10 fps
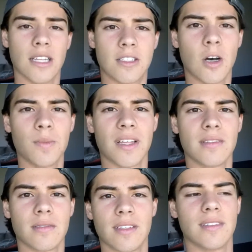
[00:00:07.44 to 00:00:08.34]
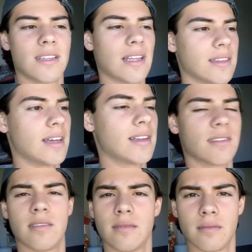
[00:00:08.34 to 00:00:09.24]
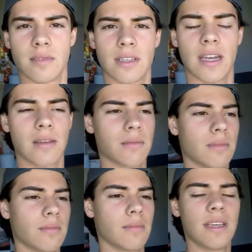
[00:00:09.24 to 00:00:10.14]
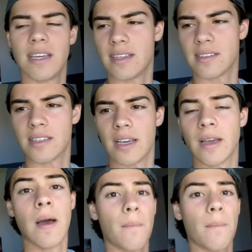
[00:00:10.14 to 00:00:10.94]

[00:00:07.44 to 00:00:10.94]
hope that isn't getting sick.